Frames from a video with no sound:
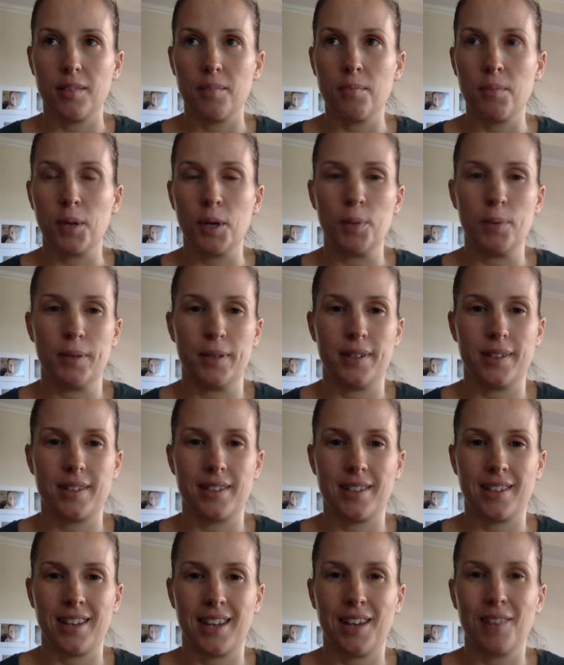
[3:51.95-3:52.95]

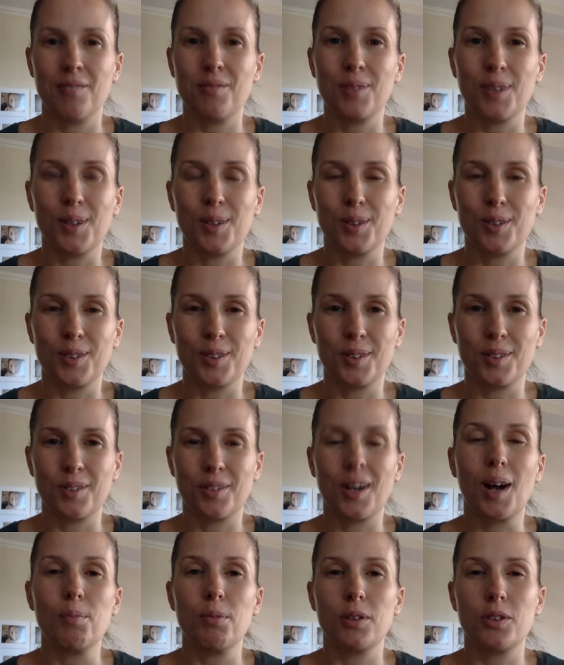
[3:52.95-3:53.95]
moments unfold
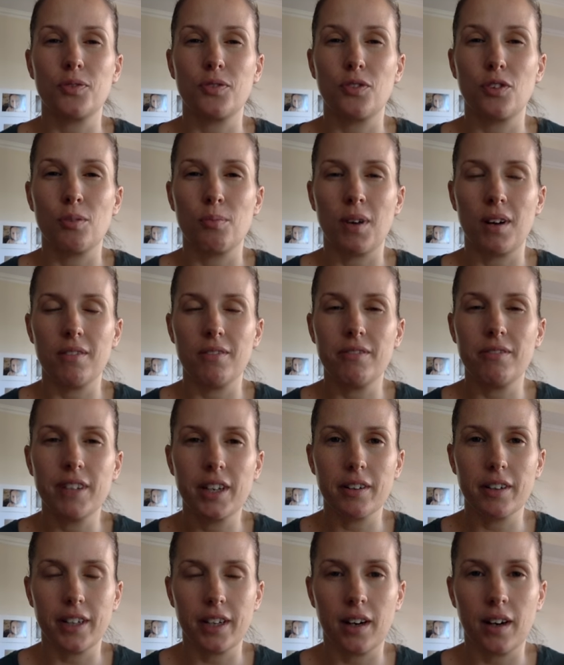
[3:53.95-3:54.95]
right before my
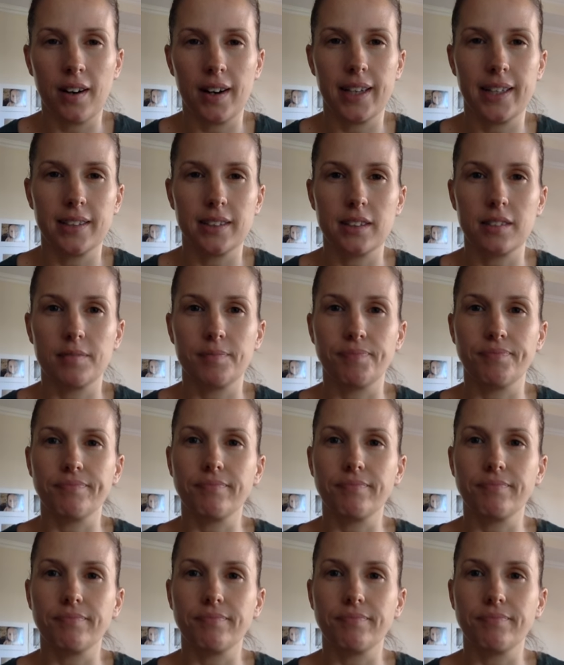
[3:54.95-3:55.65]
very eyes.